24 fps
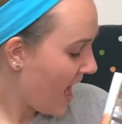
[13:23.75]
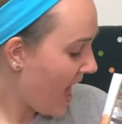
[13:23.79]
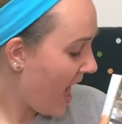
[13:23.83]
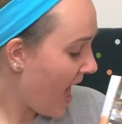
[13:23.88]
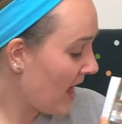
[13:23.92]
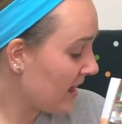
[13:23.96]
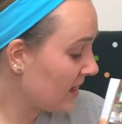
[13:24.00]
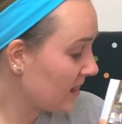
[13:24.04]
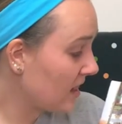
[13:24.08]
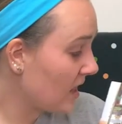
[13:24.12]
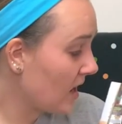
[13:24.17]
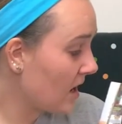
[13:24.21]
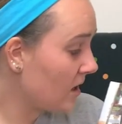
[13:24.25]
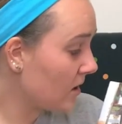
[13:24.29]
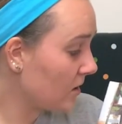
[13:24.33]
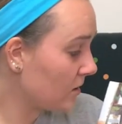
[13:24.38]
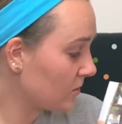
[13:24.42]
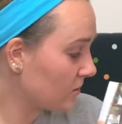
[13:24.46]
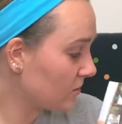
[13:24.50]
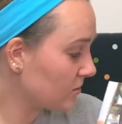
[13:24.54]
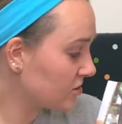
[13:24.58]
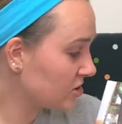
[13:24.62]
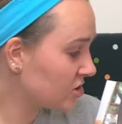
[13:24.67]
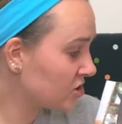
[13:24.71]

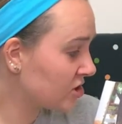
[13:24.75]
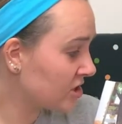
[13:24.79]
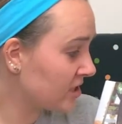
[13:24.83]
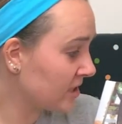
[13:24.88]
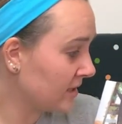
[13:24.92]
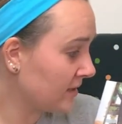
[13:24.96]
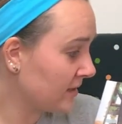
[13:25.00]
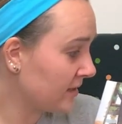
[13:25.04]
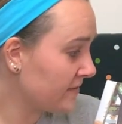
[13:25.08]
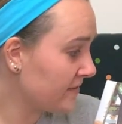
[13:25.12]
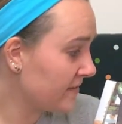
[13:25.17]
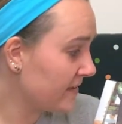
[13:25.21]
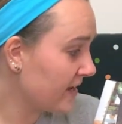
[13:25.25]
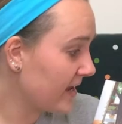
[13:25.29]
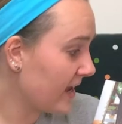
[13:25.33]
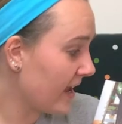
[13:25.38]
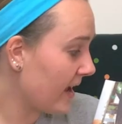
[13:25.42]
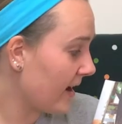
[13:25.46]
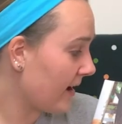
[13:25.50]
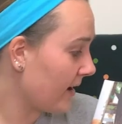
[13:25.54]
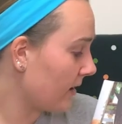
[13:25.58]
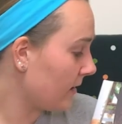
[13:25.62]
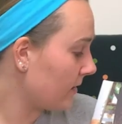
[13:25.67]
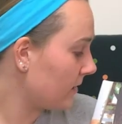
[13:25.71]
Hello, chill in the
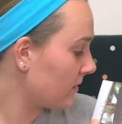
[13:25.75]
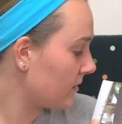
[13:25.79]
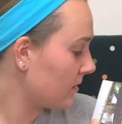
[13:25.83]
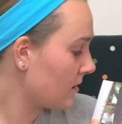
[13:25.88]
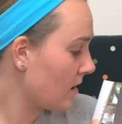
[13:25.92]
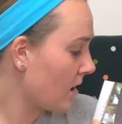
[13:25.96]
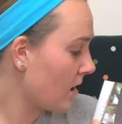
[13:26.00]
air.